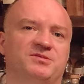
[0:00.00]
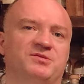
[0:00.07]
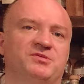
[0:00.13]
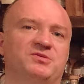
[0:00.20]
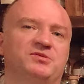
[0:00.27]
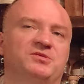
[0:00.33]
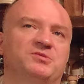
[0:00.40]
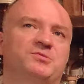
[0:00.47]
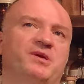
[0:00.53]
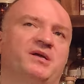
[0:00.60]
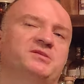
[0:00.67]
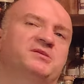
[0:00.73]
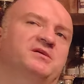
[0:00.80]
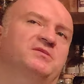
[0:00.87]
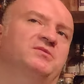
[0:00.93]
So you're
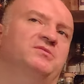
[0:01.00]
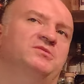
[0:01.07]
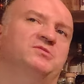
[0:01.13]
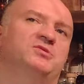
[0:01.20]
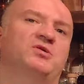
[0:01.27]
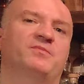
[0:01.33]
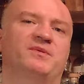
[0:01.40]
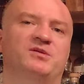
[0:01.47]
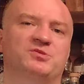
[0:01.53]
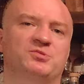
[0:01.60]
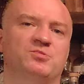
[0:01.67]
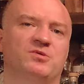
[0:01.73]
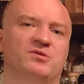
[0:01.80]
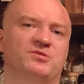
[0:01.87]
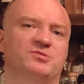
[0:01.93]
transferring, you're talking about a
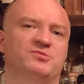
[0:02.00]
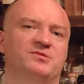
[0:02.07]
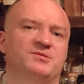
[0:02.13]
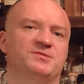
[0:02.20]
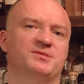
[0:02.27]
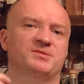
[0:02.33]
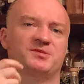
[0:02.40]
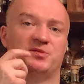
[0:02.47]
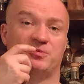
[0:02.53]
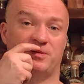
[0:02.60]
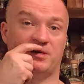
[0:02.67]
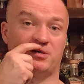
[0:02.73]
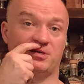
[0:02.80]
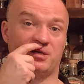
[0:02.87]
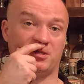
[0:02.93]
$200, $250,
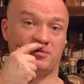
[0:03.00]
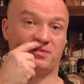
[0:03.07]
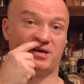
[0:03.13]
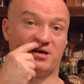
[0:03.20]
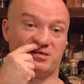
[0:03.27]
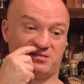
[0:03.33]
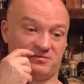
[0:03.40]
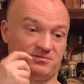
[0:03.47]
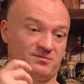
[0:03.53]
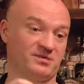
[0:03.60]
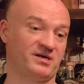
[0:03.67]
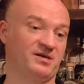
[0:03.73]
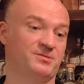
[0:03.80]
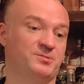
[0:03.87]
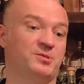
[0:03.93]
$300 bottle,
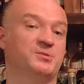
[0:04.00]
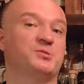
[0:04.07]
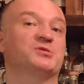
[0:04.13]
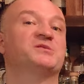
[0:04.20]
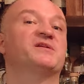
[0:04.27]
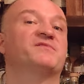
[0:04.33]
right? For